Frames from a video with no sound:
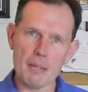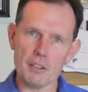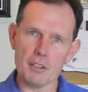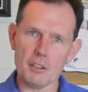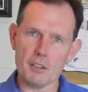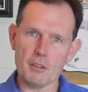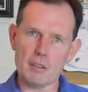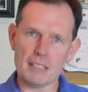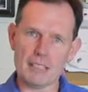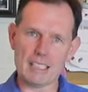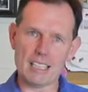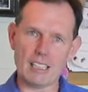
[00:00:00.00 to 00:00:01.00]
make to you
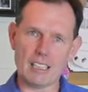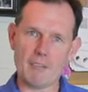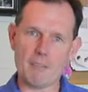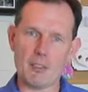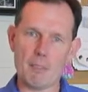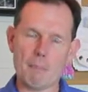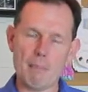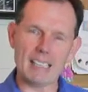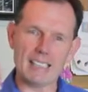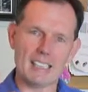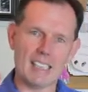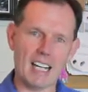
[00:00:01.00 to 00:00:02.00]
is I'll give you the
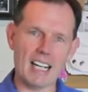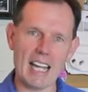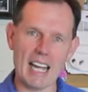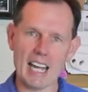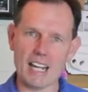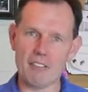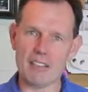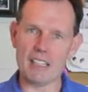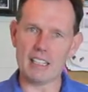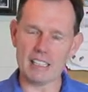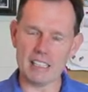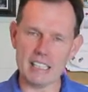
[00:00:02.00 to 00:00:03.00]
best that I have, and
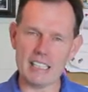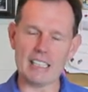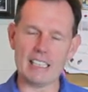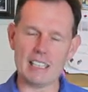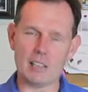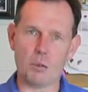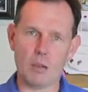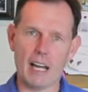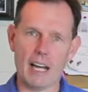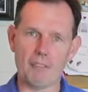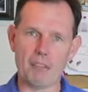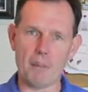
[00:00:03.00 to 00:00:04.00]
indeed this will
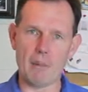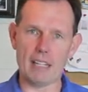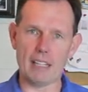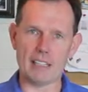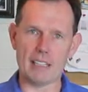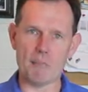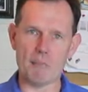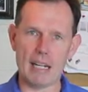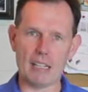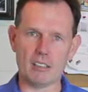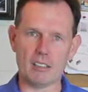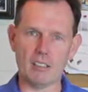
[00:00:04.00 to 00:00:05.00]
have dramatic
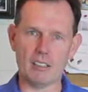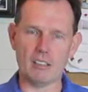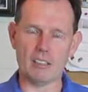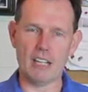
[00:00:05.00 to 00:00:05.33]
impact on your